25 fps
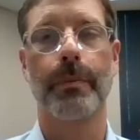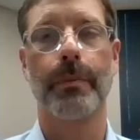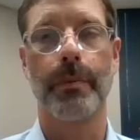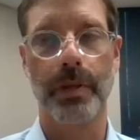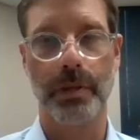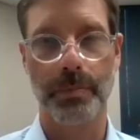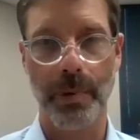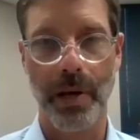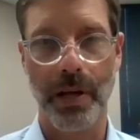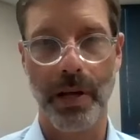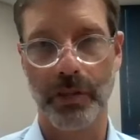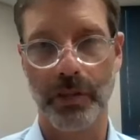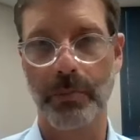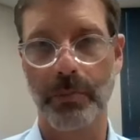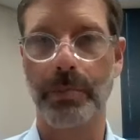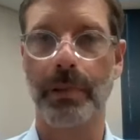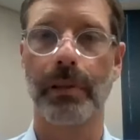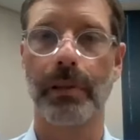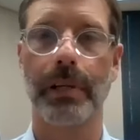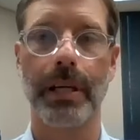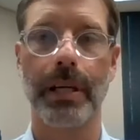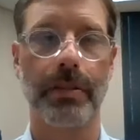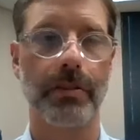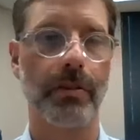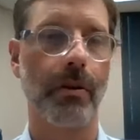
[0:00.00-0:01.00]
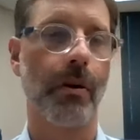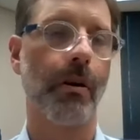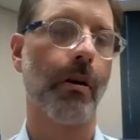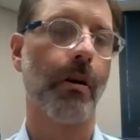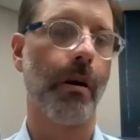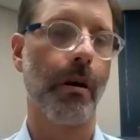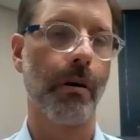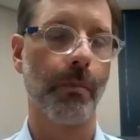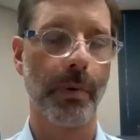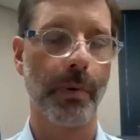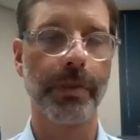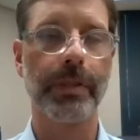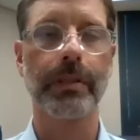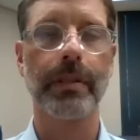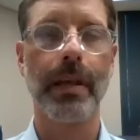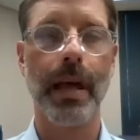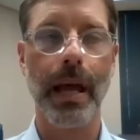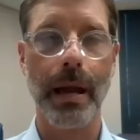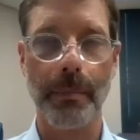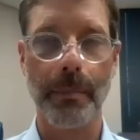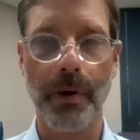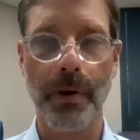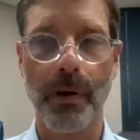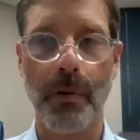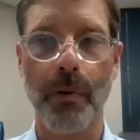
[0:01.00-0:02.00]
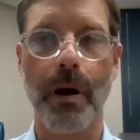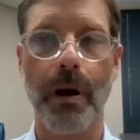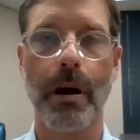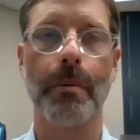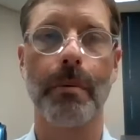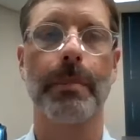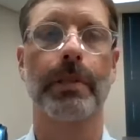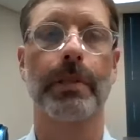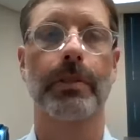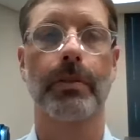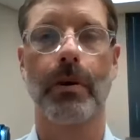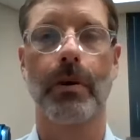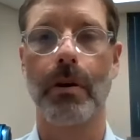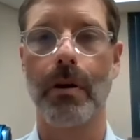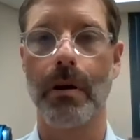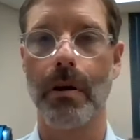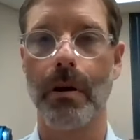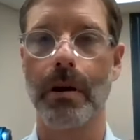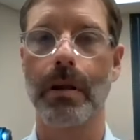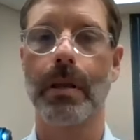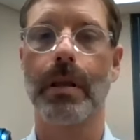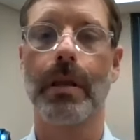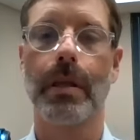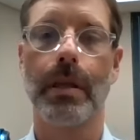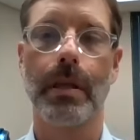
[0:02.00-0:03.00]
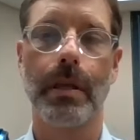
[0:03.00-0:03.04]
the responsibilities are and what the time requirements are.